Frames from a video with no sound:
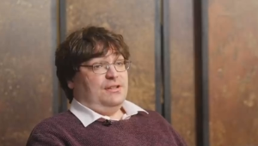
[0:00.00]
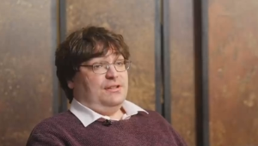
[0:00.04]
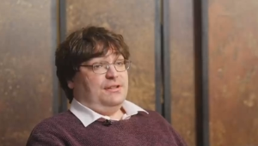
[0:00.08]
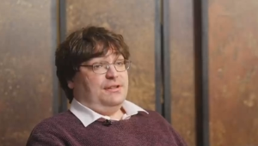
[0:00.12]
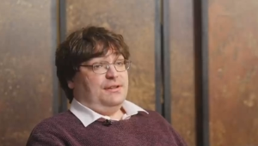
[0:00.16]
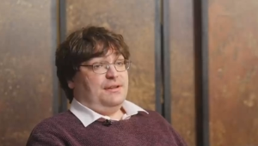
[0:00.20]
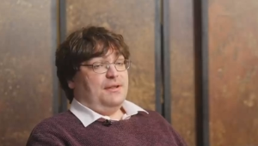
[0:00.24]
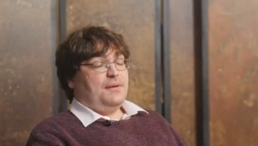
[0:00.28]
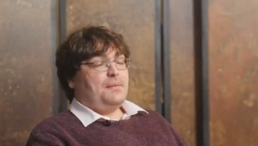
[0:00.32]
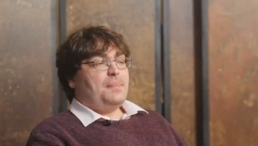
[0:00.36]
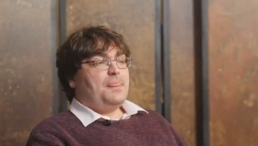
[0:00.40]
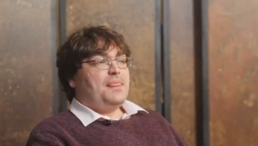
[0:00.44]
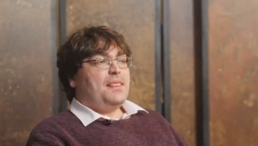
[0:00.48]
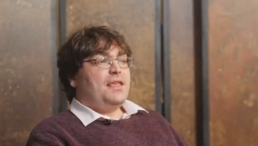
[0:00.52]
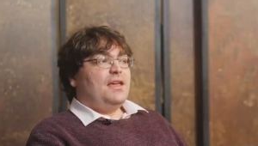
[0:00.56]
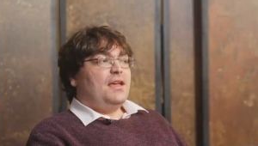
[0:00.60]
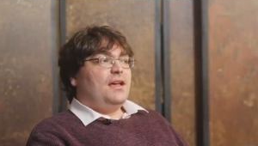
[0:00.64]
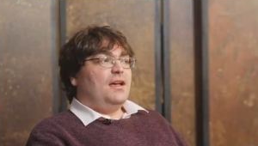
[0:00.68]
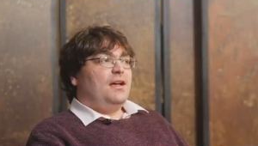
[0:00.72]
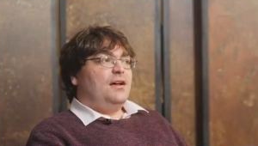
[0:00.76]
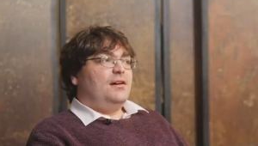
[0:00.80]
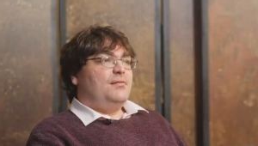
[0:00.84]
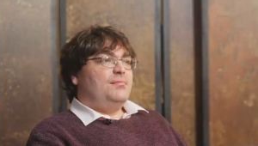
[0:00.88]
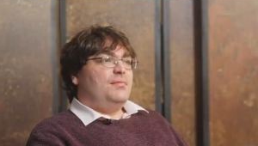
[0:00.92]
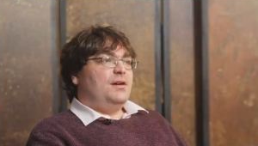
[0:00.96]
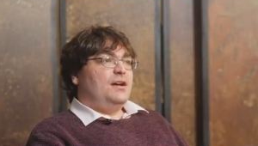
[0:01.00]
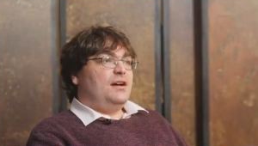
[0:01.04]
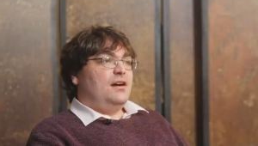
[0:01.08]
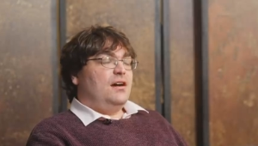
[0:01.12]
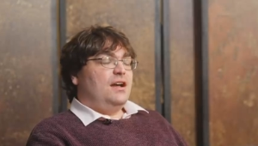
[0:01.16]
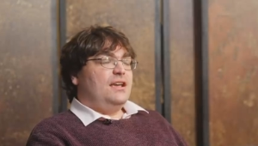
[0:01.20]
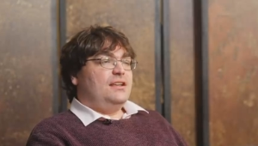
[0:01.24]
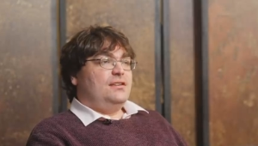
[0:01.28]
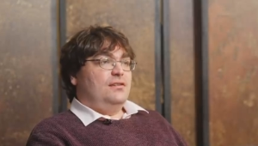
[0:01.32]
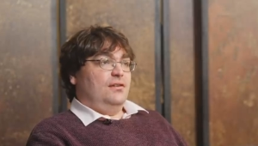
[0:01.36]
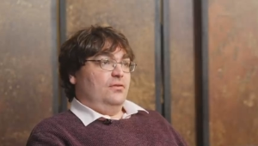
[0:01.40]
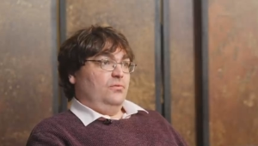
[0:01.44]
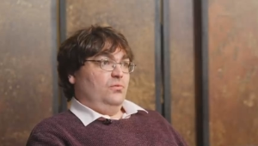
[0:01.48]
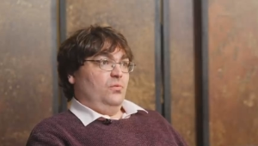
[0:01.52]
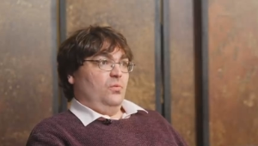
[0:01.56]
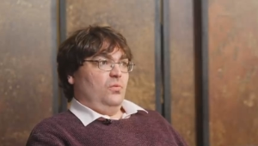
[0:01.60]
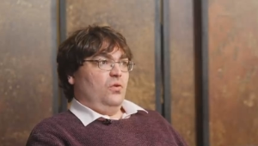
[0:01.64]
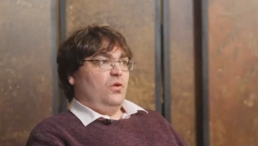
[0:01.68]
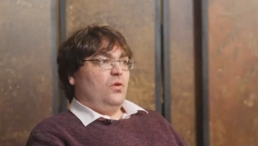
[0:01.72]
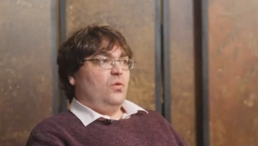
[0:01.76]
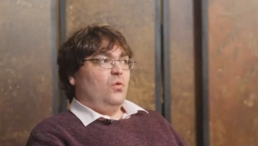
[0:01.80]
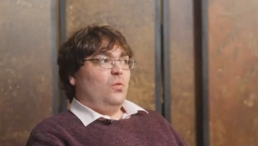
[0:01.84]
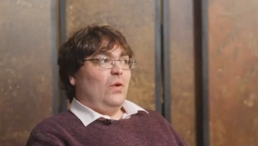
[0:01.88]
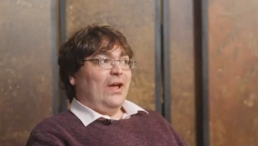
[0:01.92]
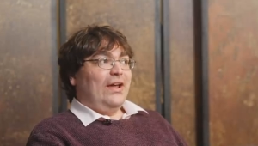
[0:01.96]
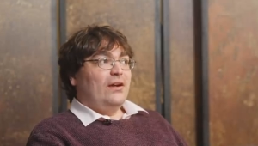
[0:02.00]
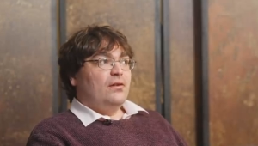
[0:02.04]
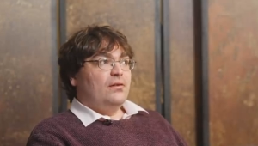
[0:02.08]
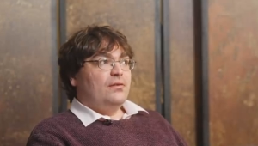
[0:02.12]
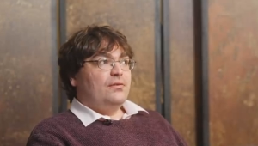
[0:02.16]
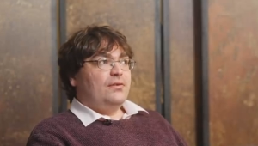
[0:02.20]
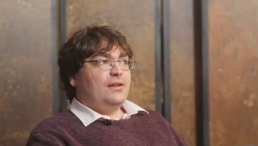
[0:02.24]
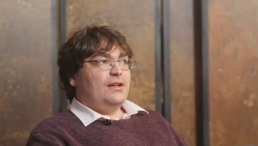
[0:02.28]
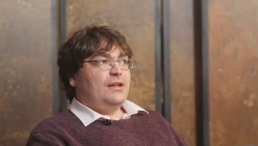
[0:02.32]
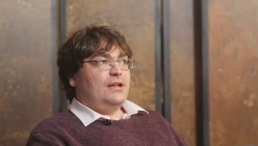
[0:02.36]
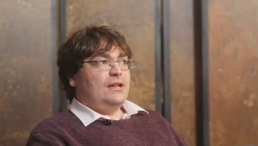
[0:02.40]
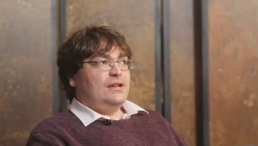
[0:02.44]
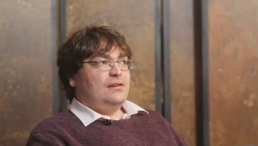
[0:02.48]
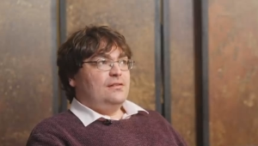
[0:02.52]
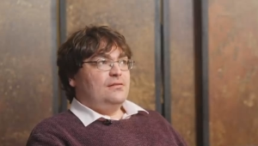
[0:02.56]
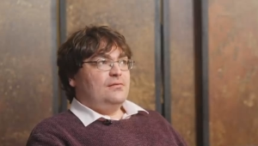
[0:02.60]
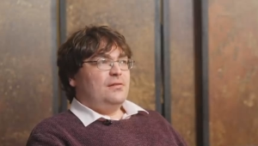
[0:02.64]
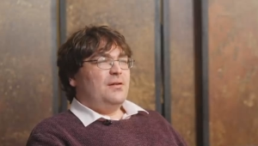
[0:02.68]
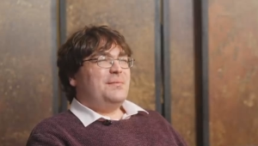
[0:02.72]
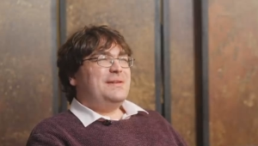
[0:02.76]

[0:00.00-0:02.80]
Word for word: Right. I'm not aware of it in.